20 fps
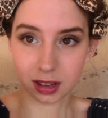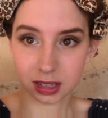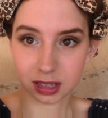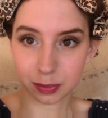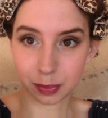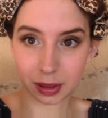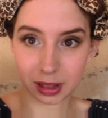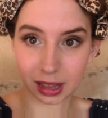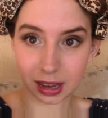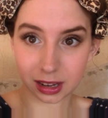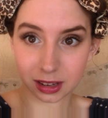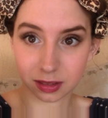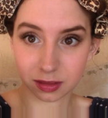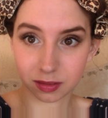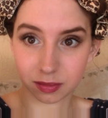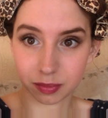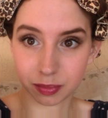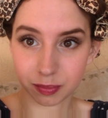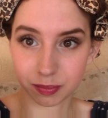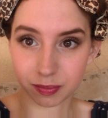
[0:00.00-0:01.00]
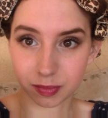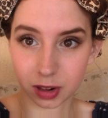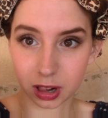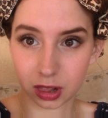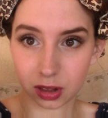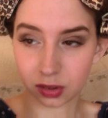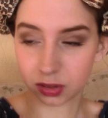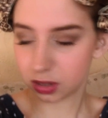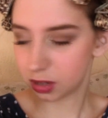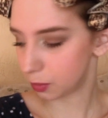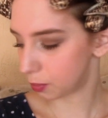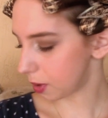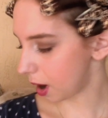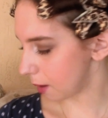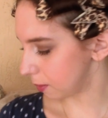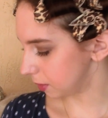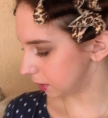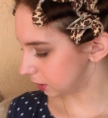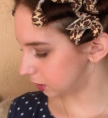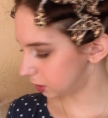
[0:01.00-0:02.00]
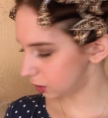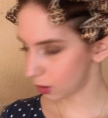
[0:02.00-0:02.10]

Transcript: It's been like close to probably